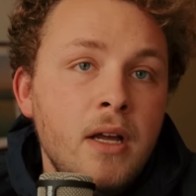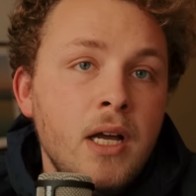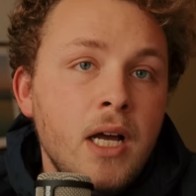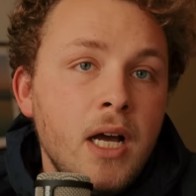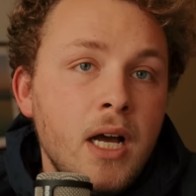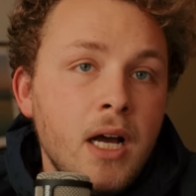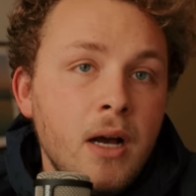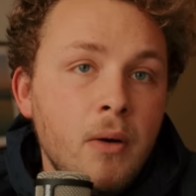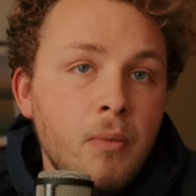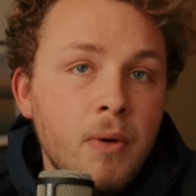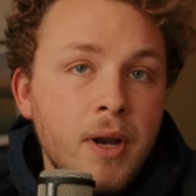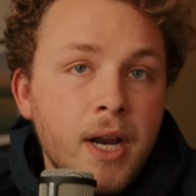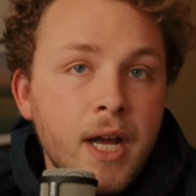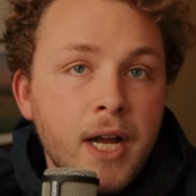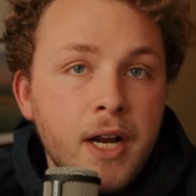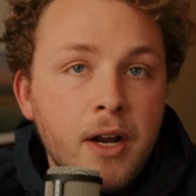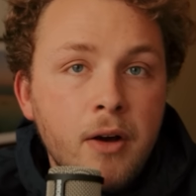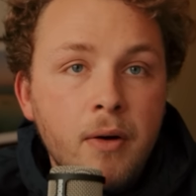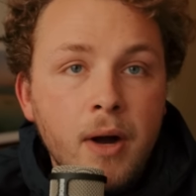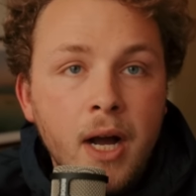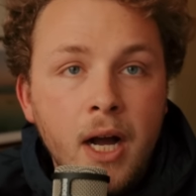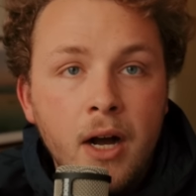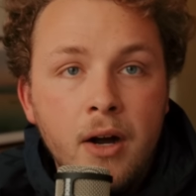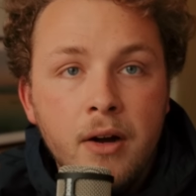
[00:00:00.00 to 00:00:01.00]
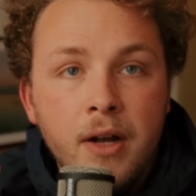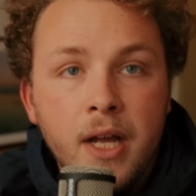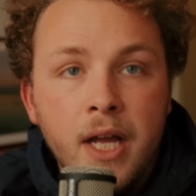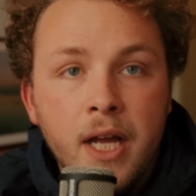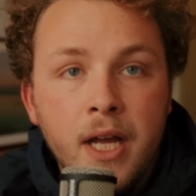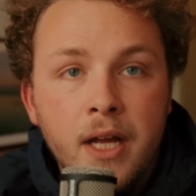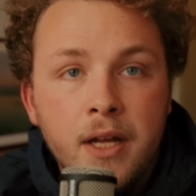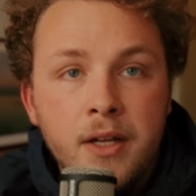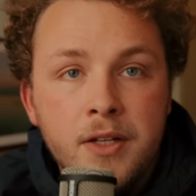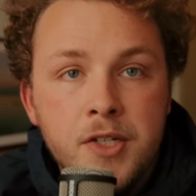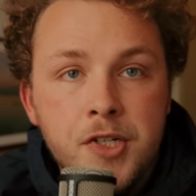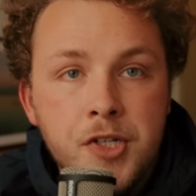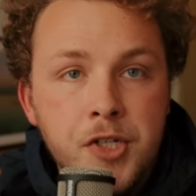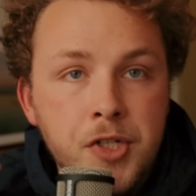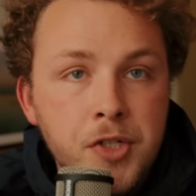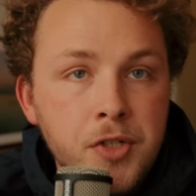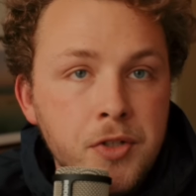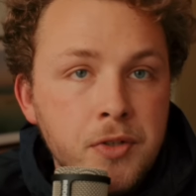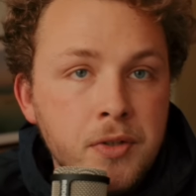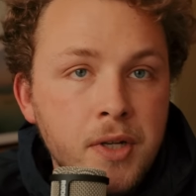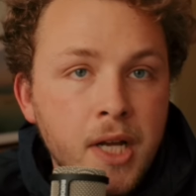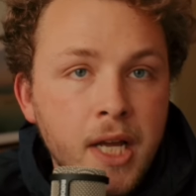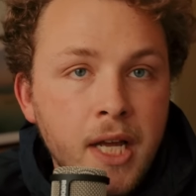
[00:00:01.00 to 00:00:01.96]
Uh, when I go out and shoot